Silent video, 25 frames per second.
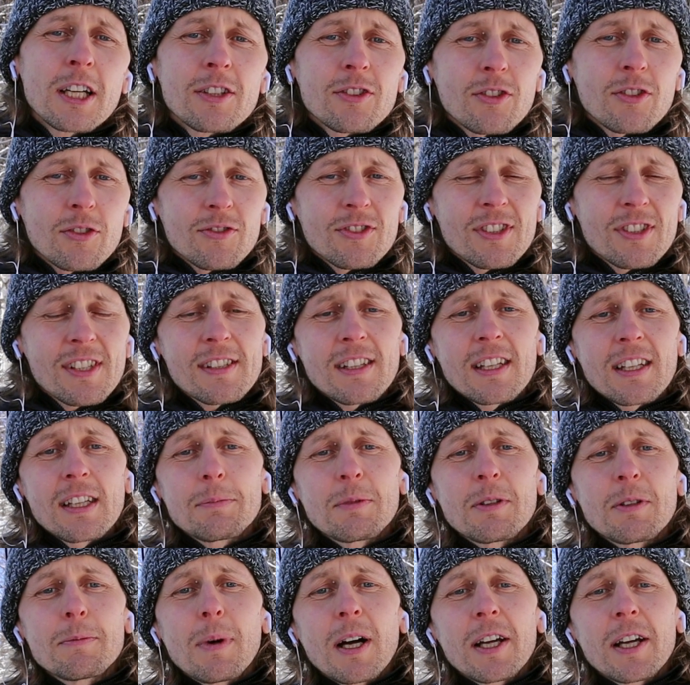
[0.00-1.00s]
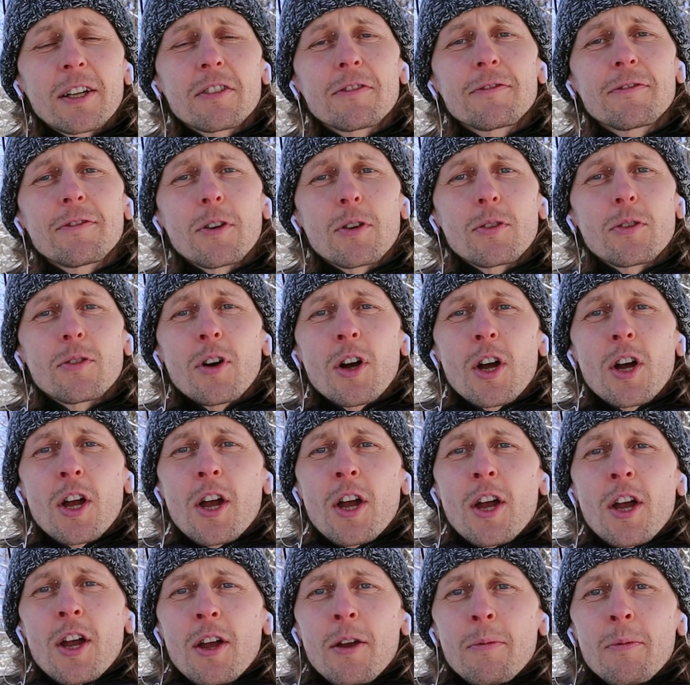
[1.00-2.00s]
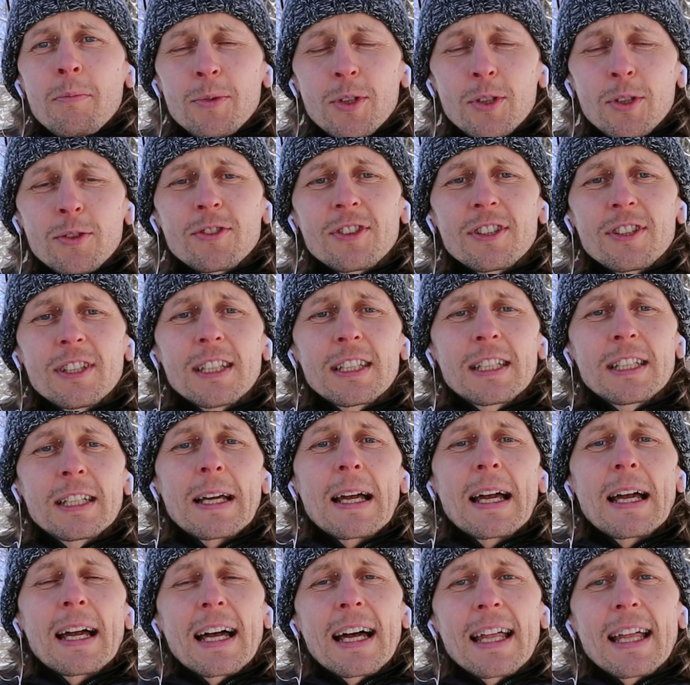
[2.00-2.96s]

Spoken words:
So just keep the microphone muted,